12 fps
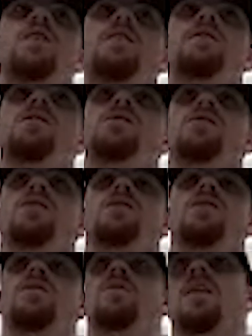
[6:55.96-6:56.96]

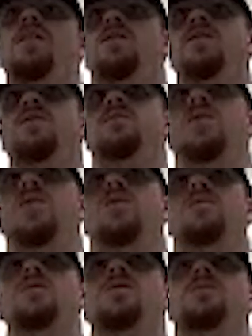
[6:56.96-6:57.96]
obviously, we're not turning the ball
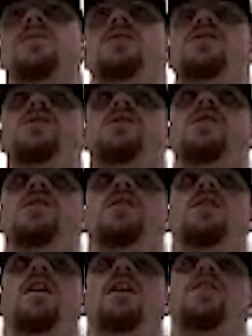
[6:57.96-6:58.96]
over as much.
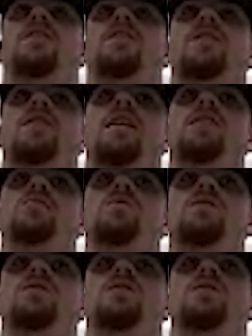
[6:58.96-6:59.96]
I thought that last
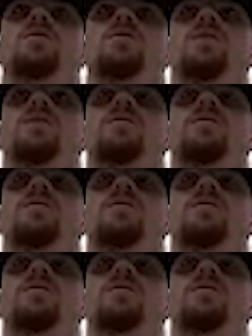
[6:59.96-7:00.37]
week, we